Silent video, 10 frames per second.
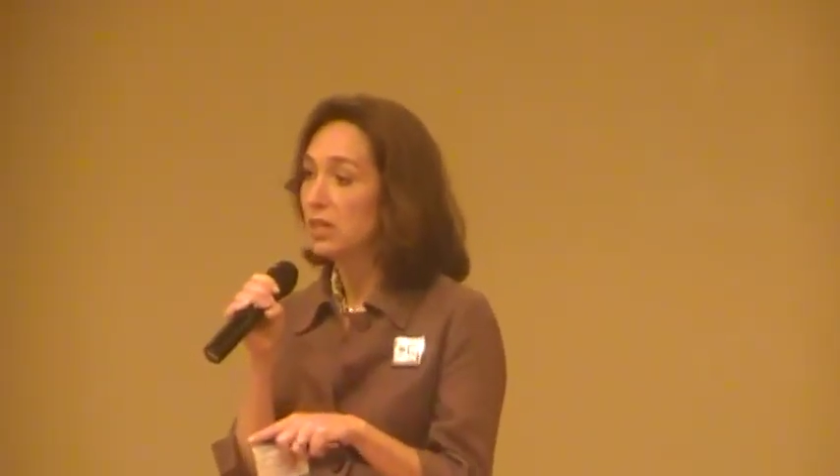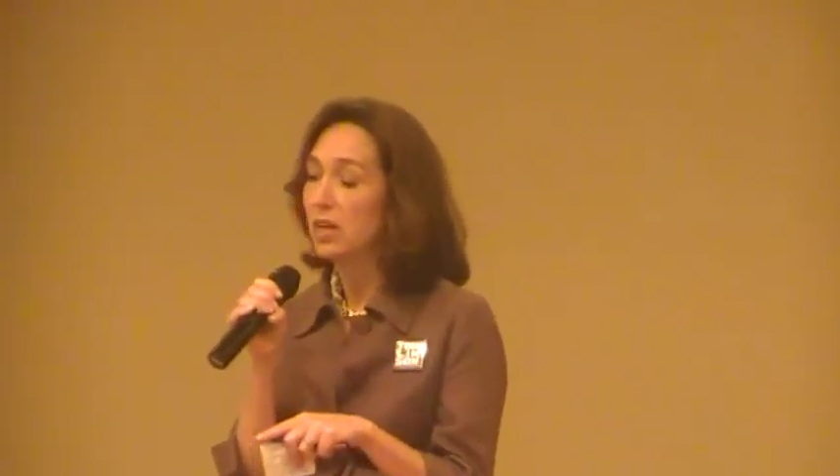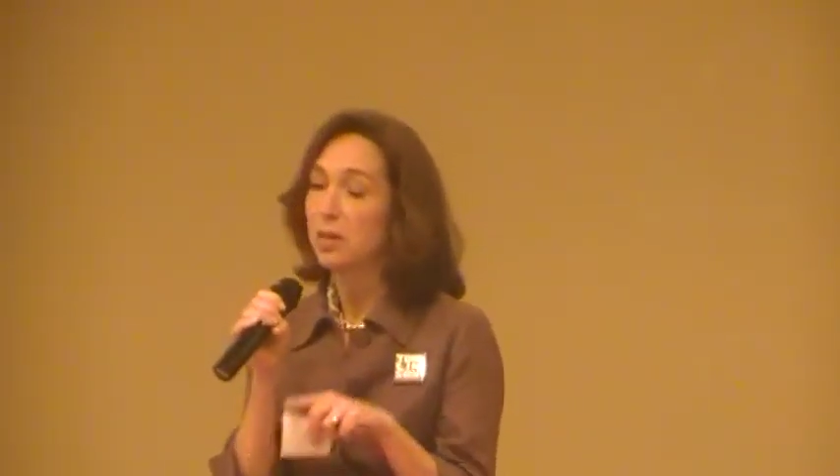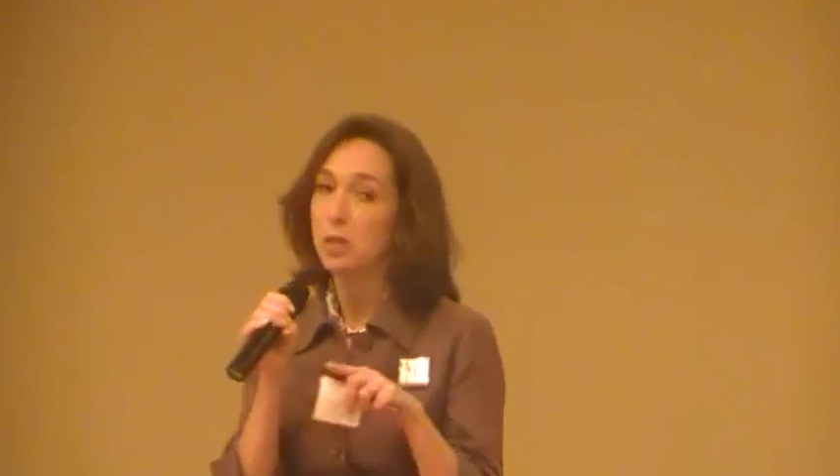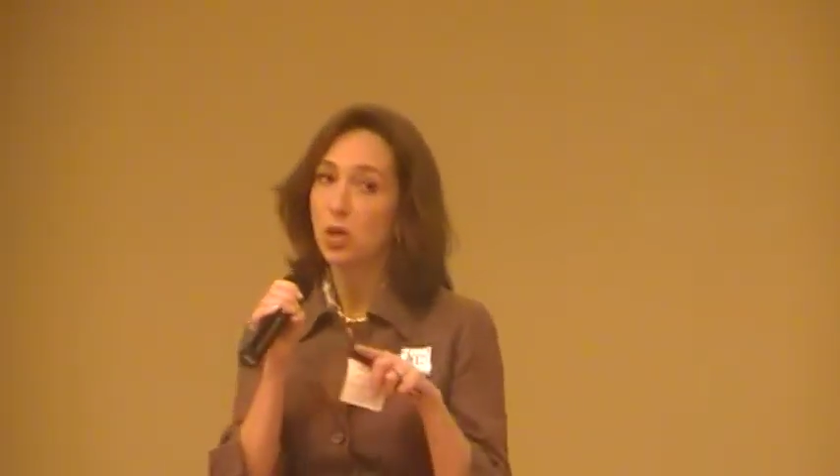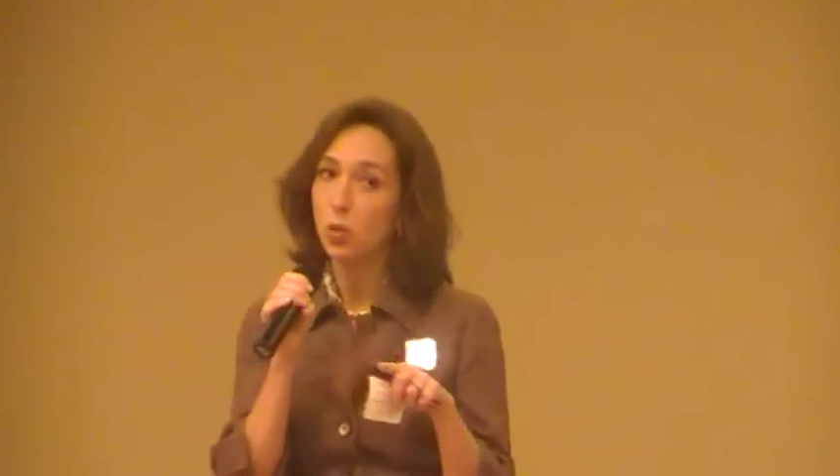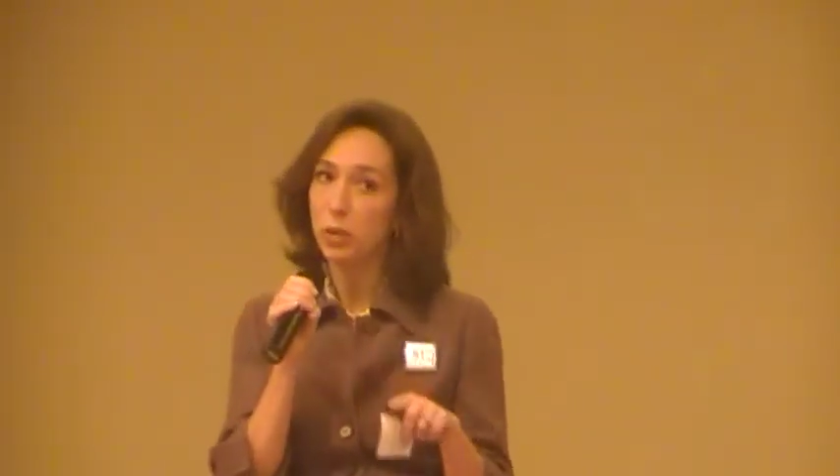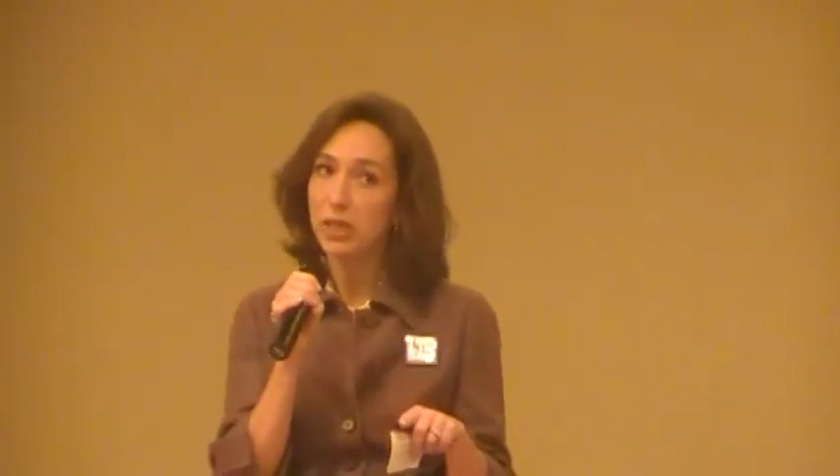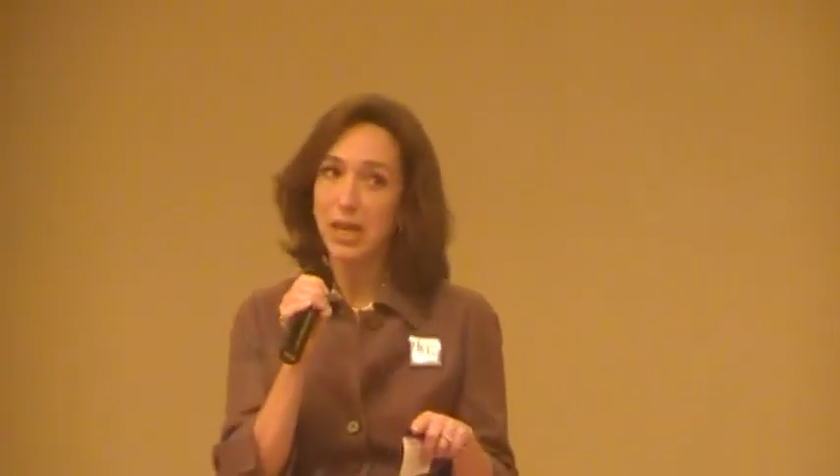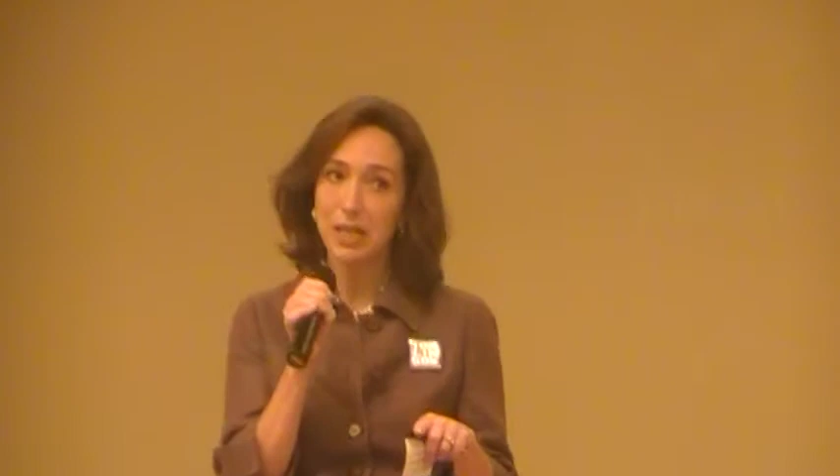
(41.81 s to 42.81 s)
I am the
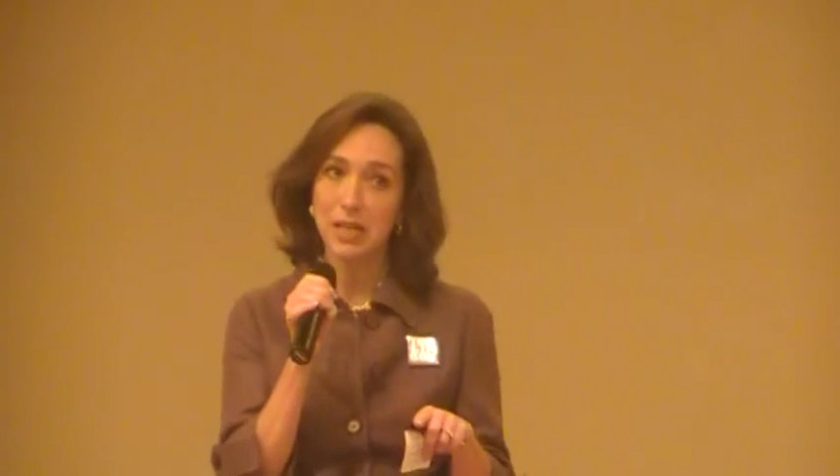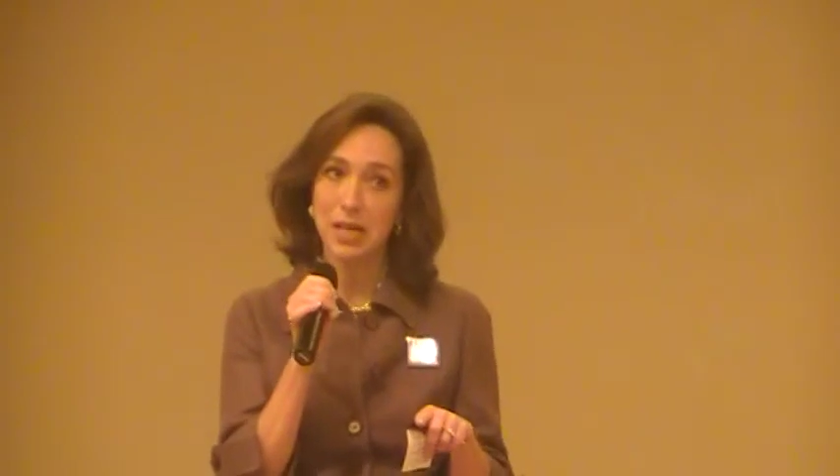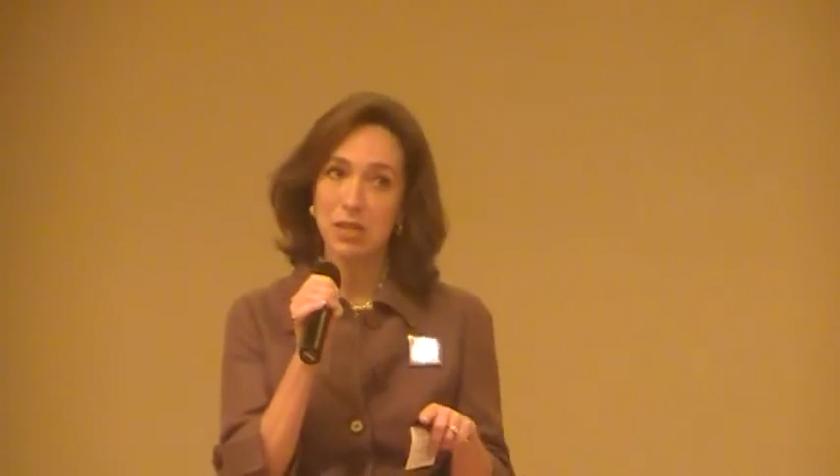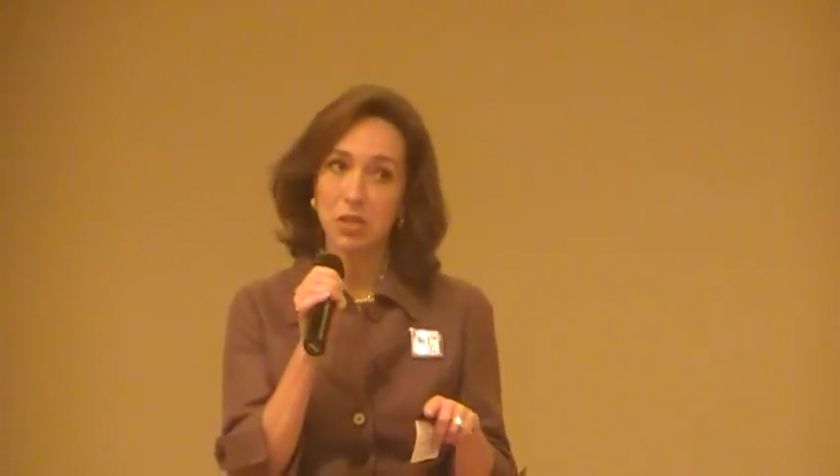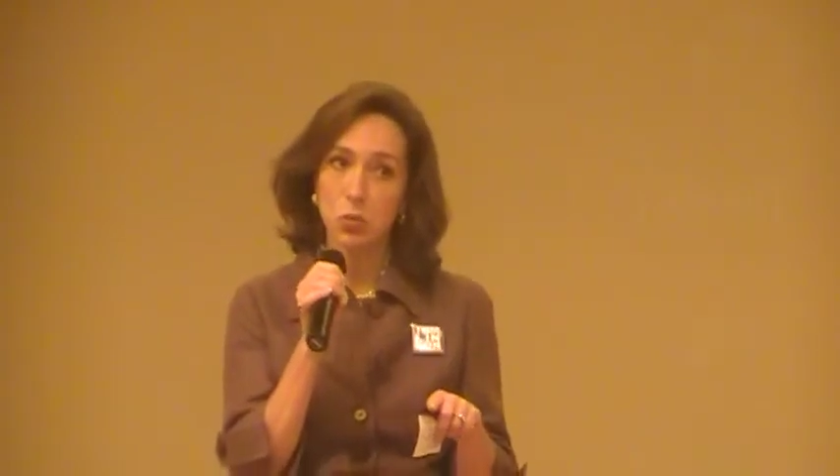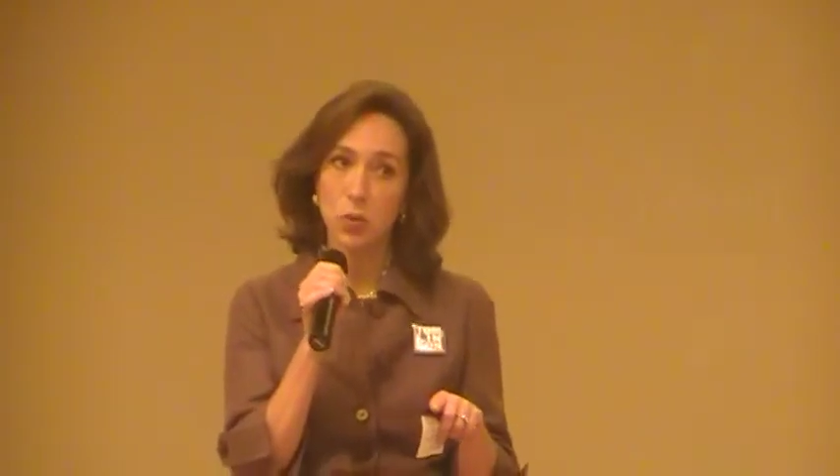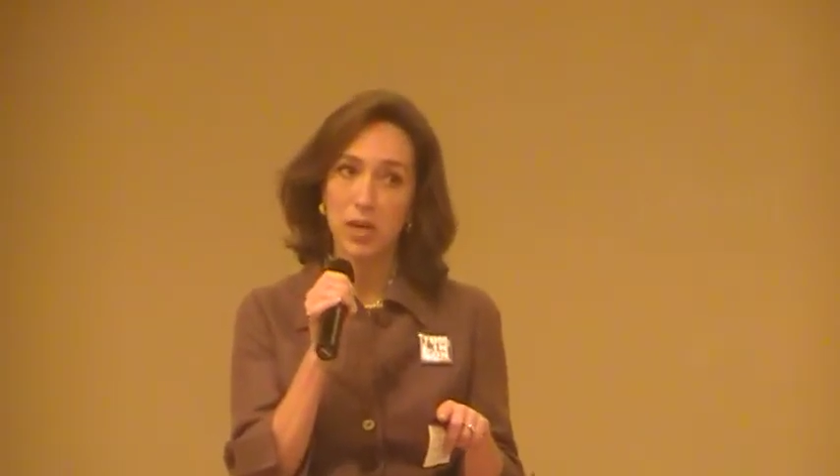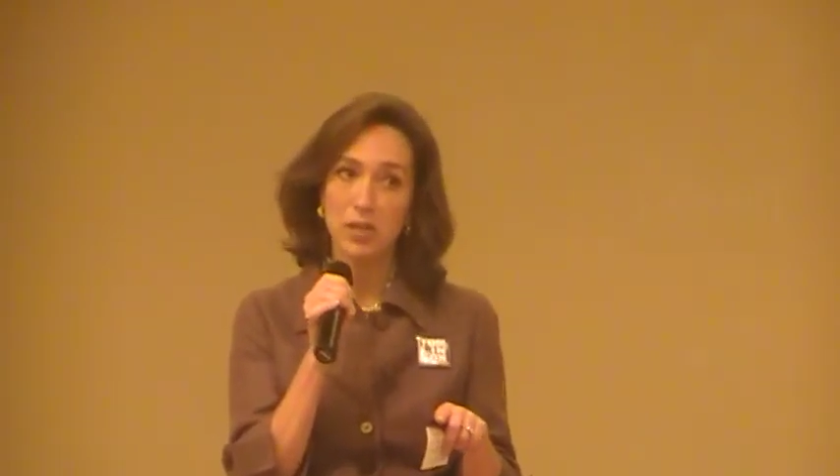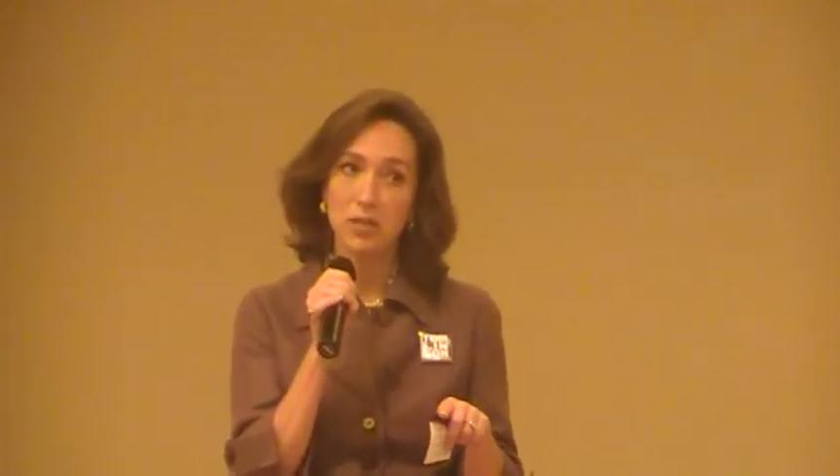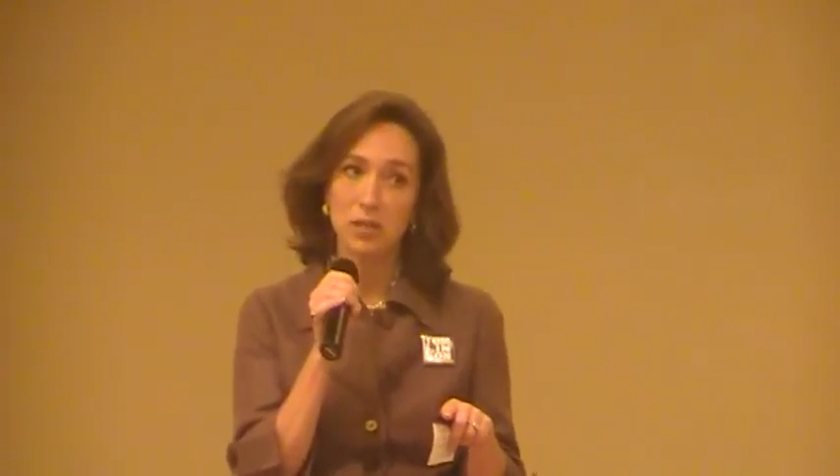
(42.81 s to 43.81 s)
only candidate in this
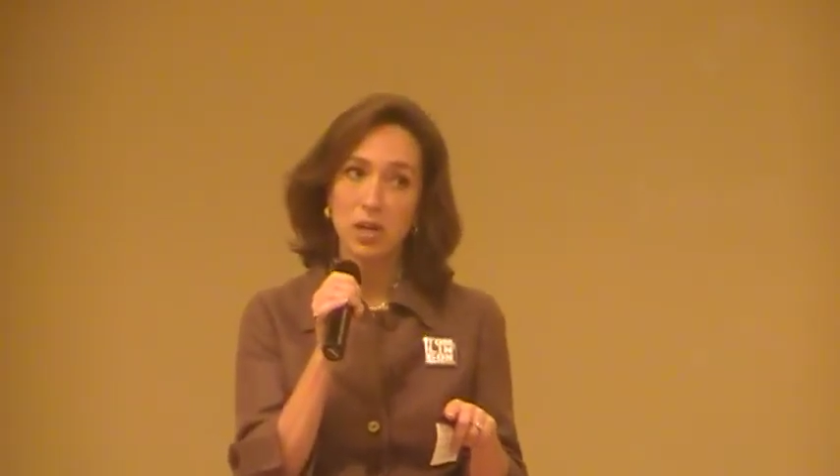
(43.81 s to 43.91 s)
race